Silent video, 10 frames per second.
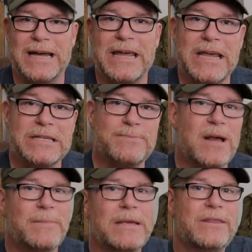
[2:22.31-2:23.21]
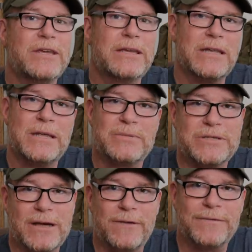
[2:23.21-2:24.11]
He's probably thinking to
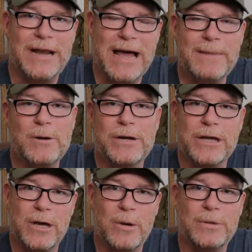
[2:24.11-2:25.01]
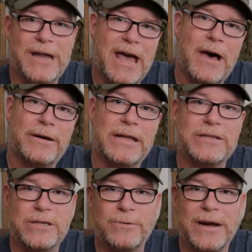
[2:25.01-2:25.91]
himself that I'm going to go down
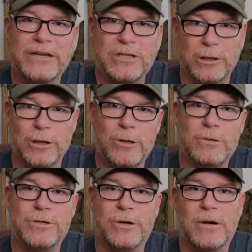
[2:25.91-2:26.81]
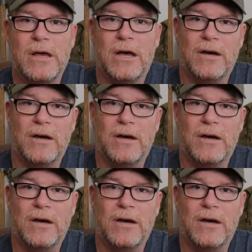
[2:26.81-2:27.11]
as the greatest loser